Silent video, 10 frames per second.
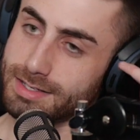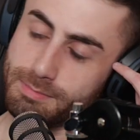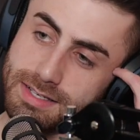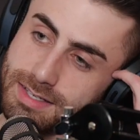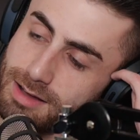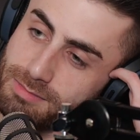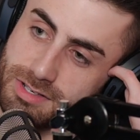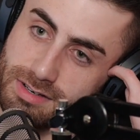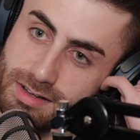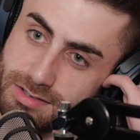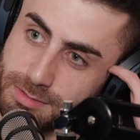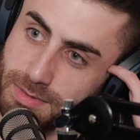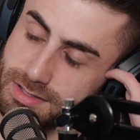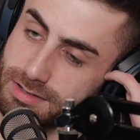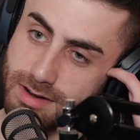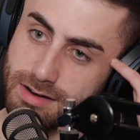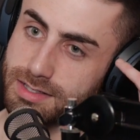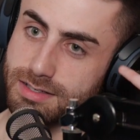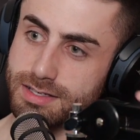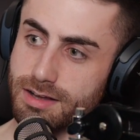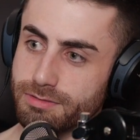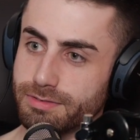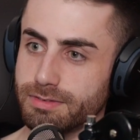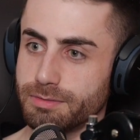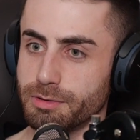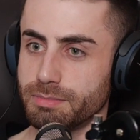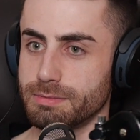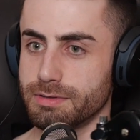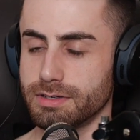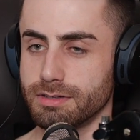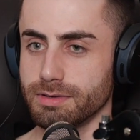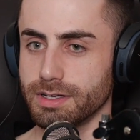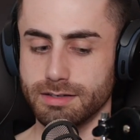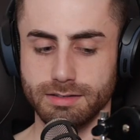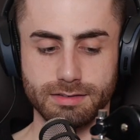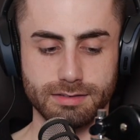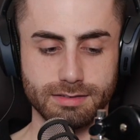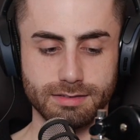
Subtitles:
Yeah, it's amazing how much you learn just by surrounding yourself with people that are doing it.